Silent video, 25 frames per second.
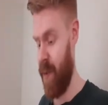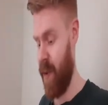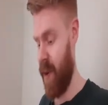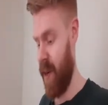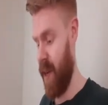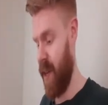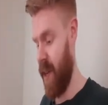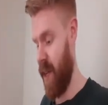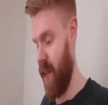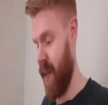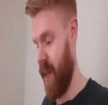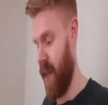
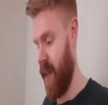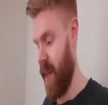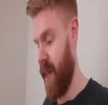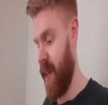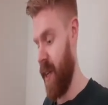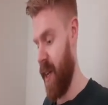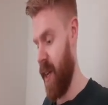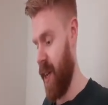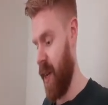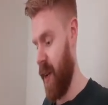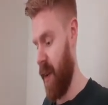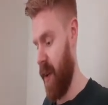But
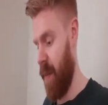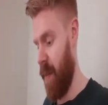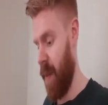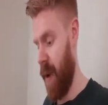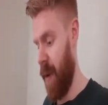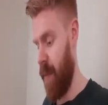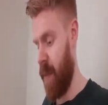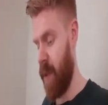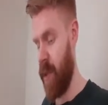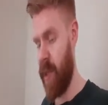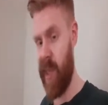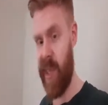in
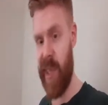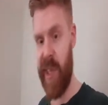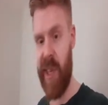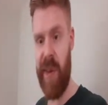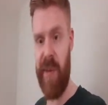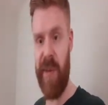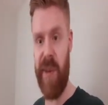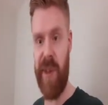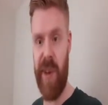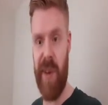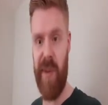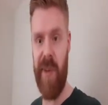my
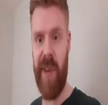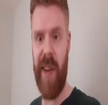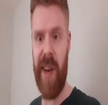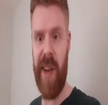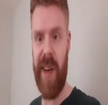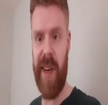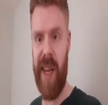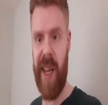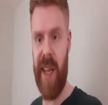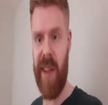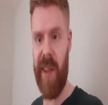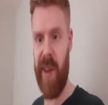pursuit of
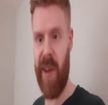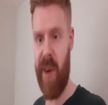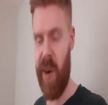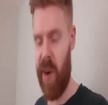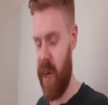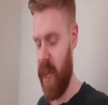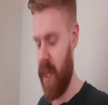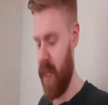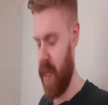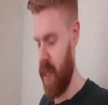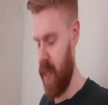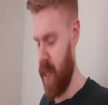getting Nathan
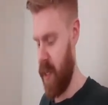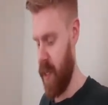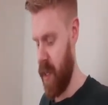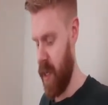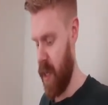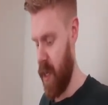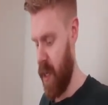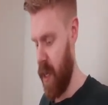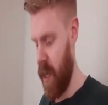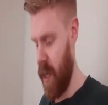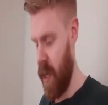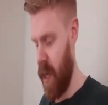Collins,
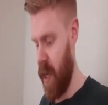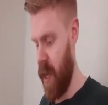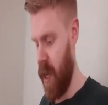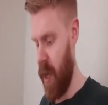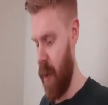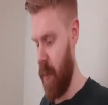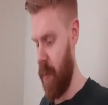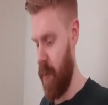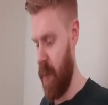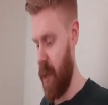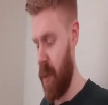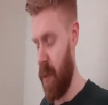
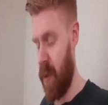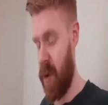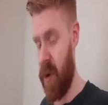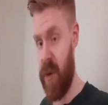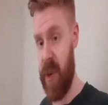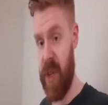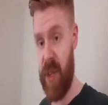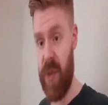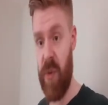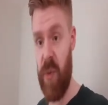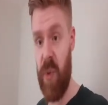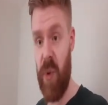picked up a
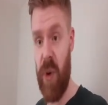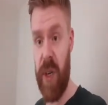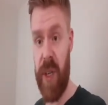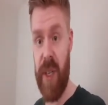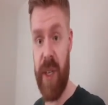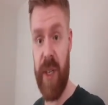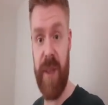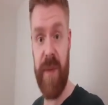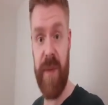Chris Wood.